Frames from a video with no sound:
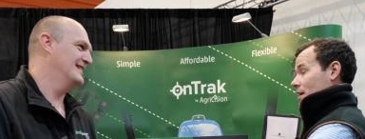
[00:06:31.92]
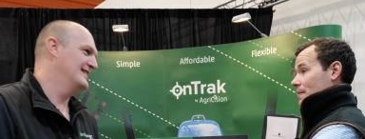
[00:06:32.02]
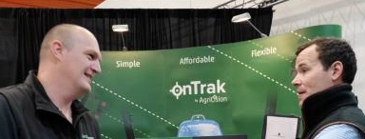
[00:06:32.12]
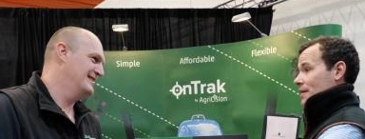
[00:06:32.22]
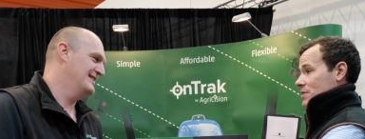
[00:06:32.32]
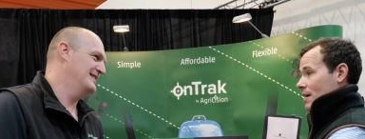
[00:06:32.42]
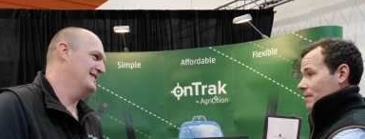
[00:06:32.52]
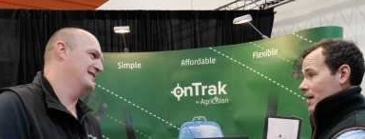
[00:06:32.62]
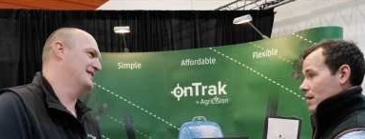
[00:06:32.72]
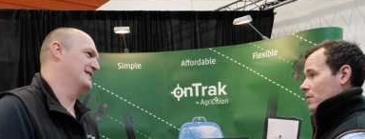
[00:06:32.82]
Speaker 1: going to be able to
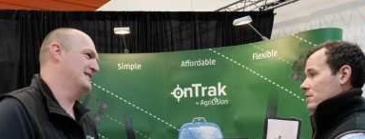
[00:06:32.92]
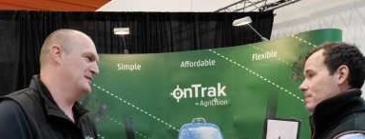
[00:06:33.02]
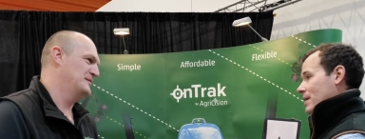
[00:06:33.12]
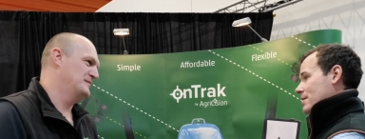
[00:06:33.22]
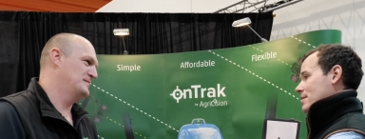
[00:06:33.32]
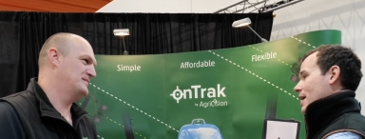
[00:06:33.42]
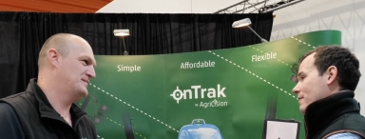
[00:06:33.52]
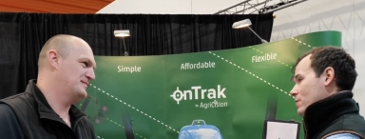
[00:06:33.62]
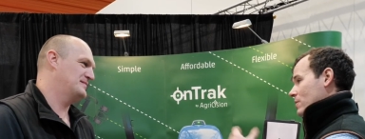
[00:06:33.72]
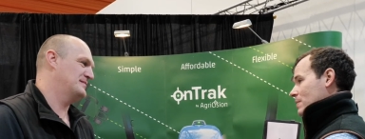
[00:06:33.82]
upgrade yours. But as I say,
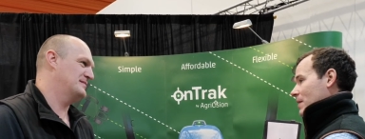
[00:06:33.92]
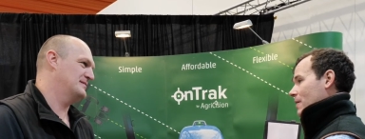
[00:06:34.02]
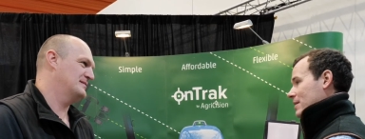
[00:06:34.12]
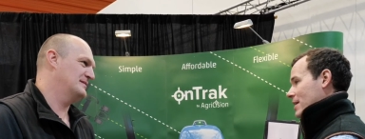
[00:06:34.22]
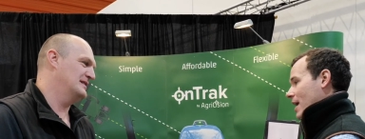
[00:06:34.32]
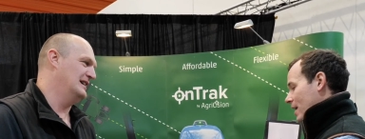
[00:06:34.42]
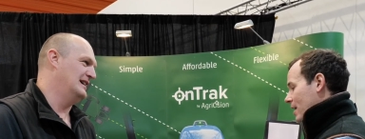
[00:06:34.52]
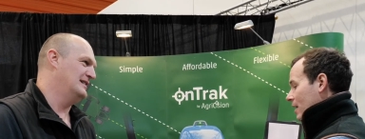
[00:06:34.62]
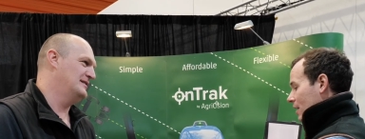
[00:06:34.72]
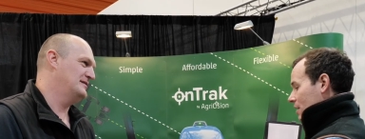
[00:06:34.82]
if you were to buy one today,
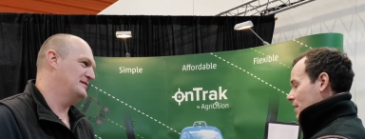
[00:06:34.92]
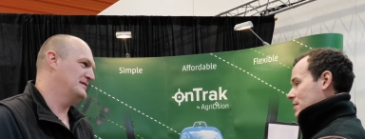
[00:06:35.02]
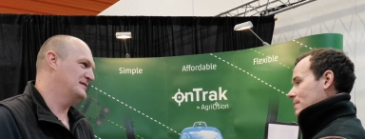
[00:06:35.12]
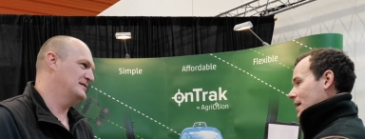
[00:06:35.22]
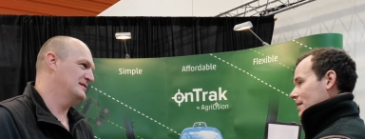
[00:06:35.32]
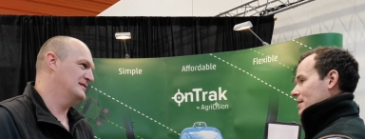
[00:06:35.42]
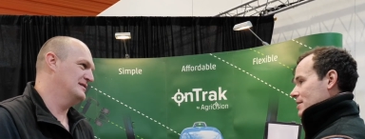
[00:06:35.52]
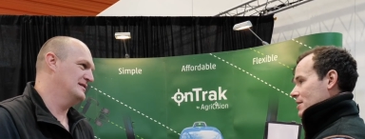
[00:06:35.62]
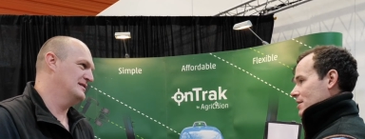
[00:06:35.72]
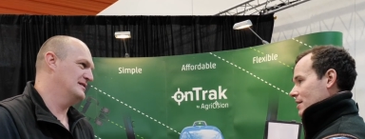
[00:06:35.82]
yeah. you need to make the
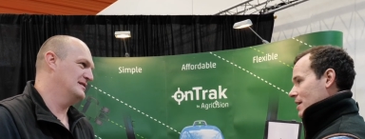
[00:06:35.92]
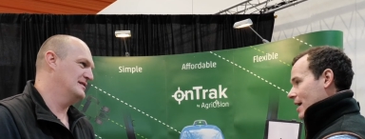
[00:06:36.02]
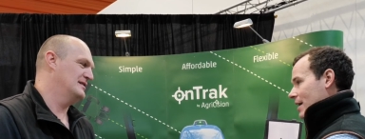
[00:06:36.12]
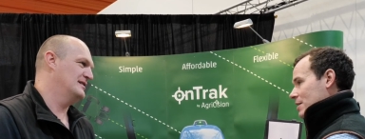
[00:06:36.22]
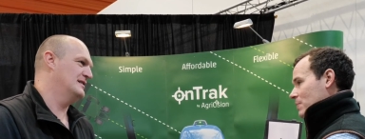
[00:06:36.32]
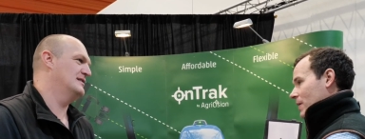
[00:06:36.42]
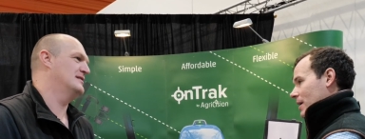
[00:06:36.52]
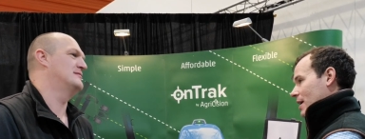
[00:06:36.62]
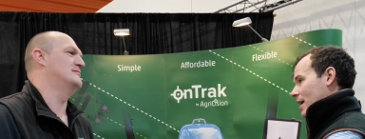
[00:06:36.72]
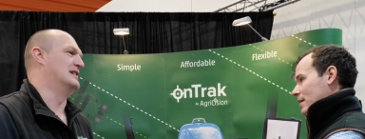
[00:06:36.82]
decision at this
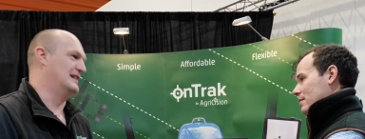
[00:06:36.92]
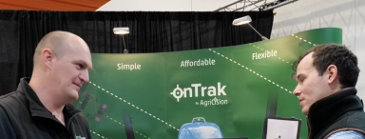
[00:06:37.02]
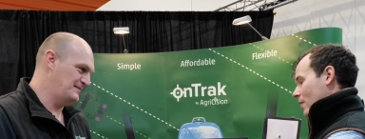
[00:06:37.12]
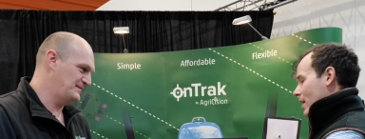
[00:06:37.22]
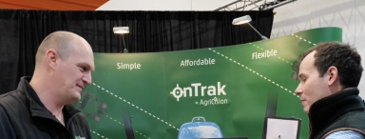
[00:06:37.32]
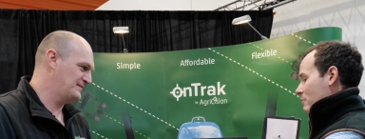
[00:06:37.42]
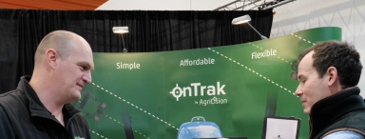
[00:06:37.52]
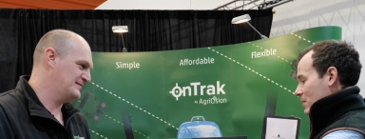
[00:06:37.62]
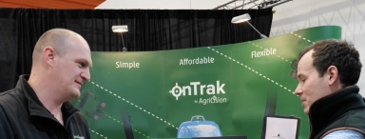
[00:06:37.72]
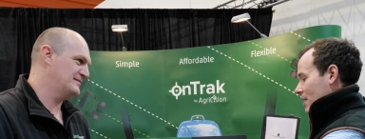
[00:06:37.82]
point. And right. so I would
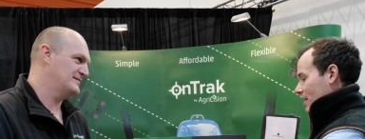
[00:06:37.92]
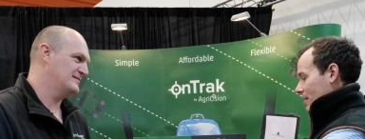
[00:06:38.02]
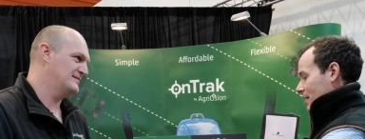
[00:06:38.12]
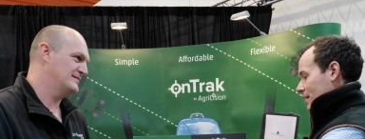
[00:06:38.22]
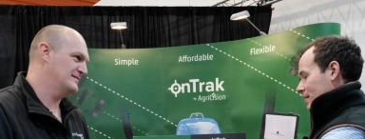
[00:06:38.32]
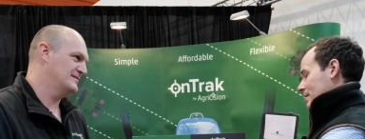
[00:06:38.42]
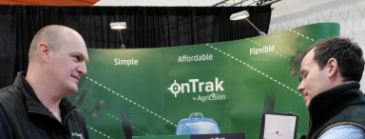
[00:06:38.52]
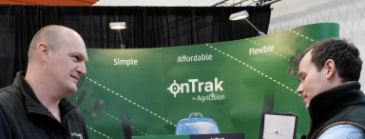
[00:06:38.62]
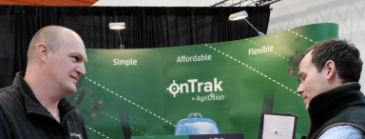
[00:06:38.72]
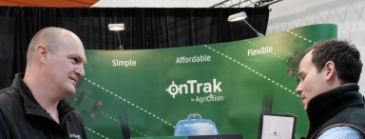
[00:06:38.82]
be pushing
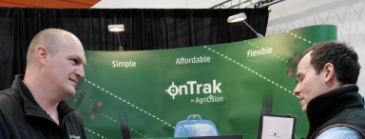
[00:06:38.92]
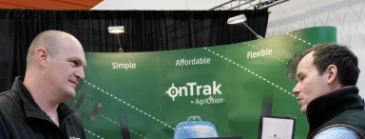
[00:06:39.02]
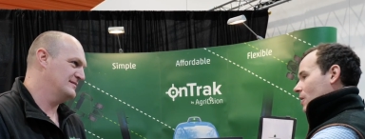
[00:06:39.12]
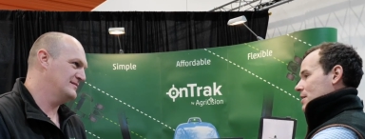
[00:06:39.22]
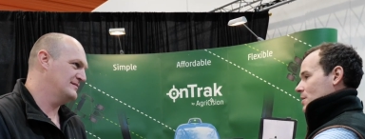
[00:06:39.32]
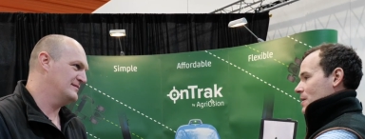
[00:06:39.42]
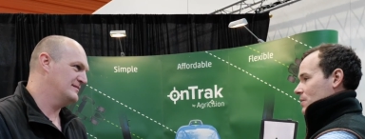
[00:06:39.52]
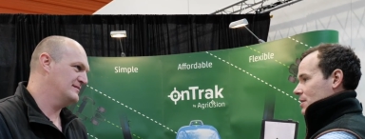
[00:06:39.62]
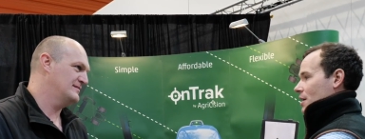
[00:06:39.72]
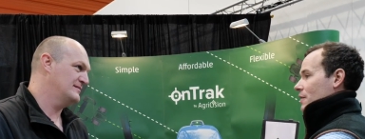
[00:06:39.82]
the majority of
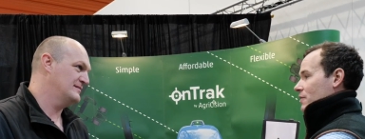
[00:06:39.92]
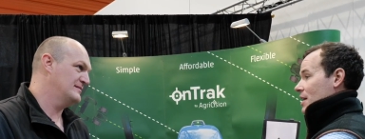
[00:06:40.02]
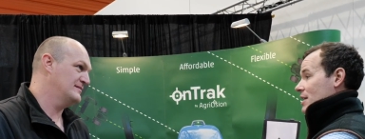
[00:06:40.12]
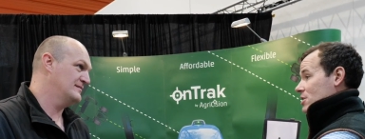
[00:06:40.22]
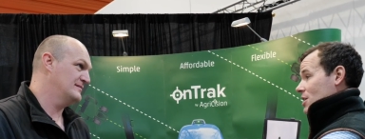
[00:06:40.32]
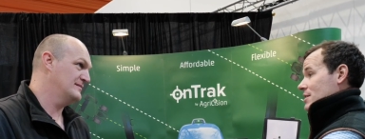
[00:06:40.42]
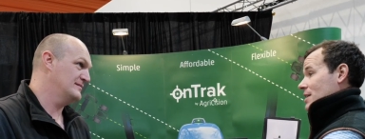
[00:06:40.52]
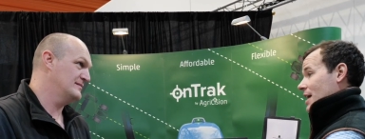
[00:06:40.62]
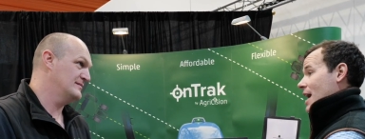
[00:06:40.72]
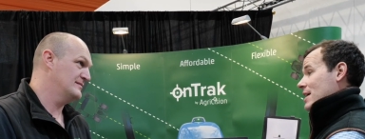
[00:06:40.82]
people to go for this just
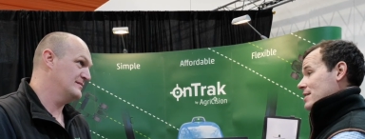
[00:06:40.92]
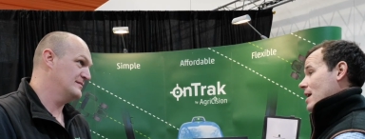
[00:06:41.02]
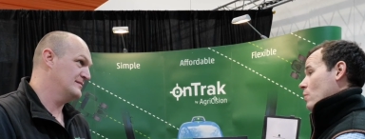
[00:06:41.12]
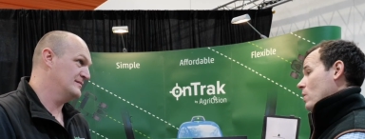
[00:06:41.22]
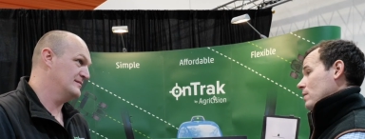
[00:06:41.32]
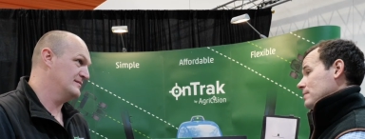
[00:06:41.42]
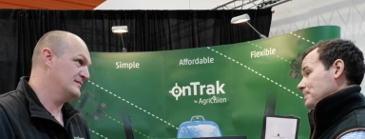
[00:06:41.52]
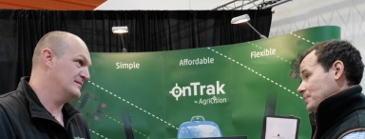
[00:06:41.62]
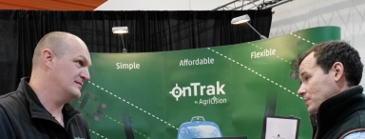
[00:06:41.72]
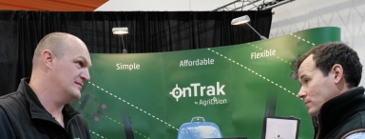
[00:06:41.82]
in case they want
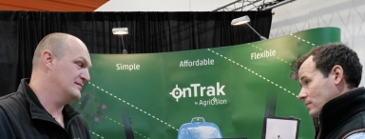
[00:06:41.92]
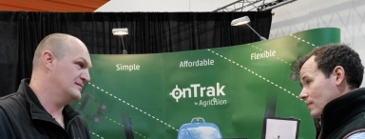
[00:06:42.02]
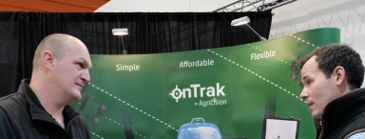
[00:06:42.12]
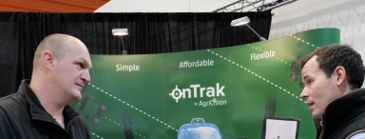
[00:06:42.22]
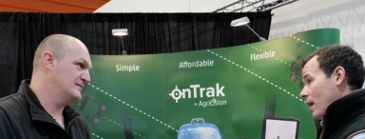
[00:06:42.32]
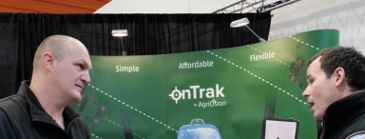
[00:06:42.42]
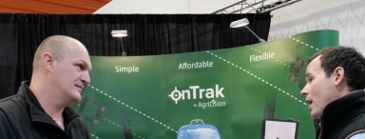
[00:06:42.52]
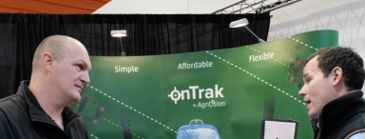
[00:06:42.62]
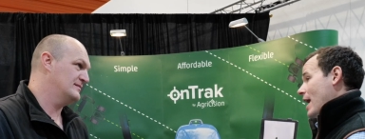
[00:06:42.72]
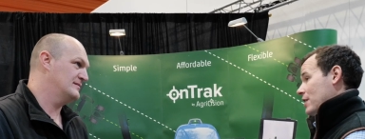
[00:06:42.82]
a
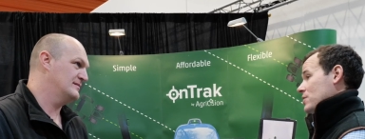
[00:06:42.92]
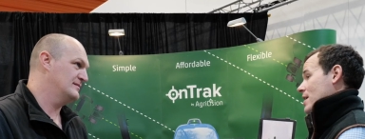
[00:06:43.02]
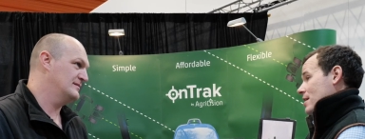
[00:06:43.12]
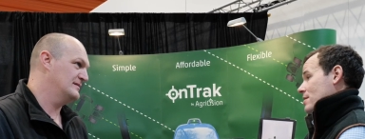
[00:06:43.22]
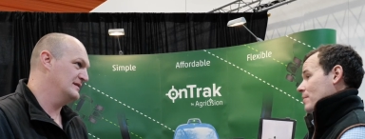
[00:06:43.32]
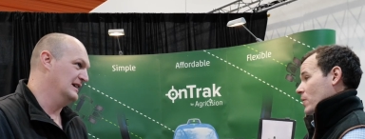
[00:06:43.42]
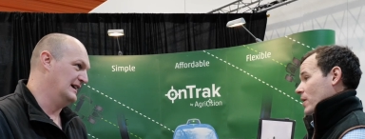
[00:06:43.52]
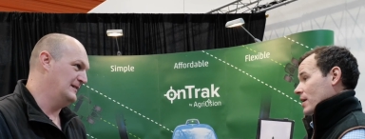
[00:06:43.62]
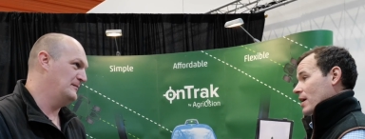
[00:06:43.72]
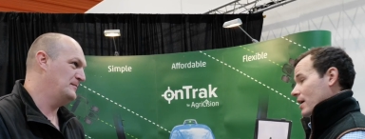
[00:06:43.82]
higher accuracy at some
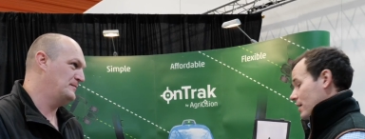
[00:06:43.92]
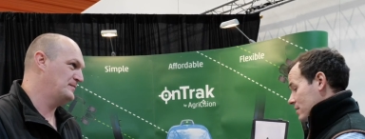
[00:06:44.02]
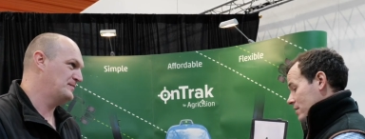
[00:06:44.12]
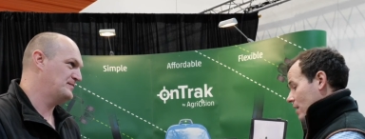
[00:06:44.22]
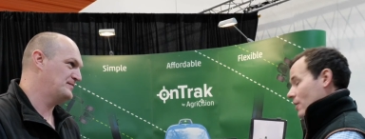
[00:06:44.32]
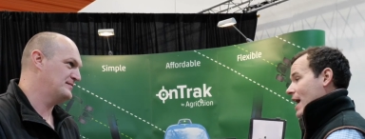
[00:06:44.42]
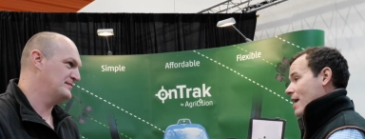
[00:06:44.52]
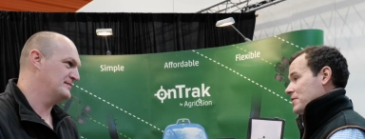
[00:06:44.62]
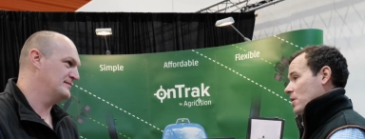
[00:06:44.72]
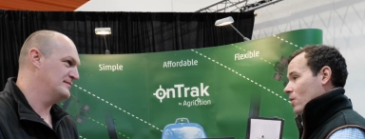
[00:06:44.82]
point. Yeah. They don't
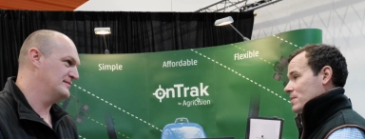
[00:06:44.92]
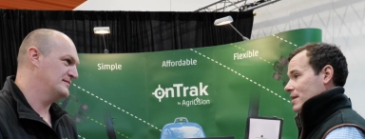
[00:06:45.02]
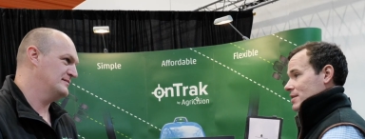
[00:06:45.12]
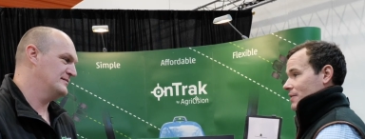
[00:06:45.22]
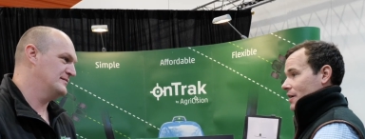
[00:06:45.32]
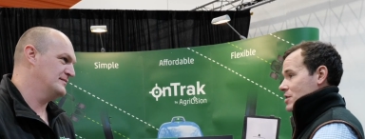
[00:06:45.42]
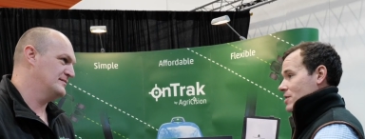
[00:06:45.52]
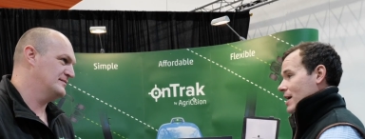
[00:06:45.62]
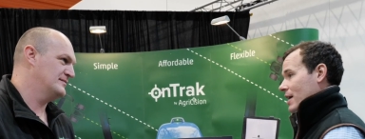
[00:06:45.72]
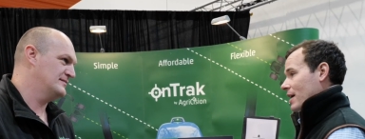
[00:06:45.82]
have to opt into
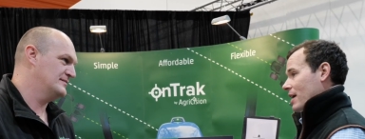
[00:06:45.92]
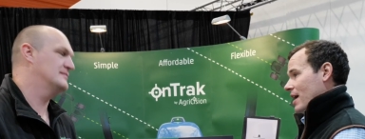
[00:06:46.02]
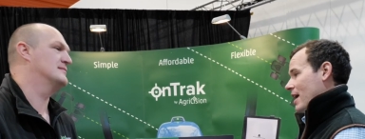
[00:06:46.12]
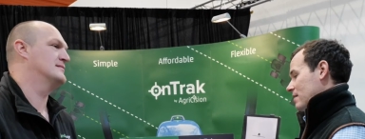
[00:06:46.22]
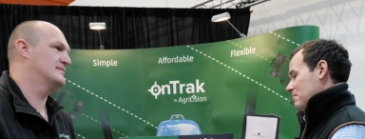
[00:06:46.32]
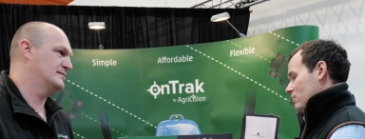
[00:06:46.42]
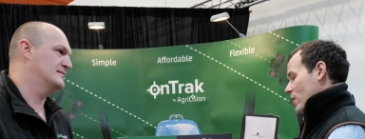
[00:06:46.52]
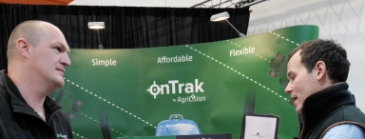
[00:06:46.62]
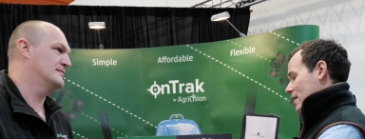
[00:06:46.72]
VeriTrack. And really,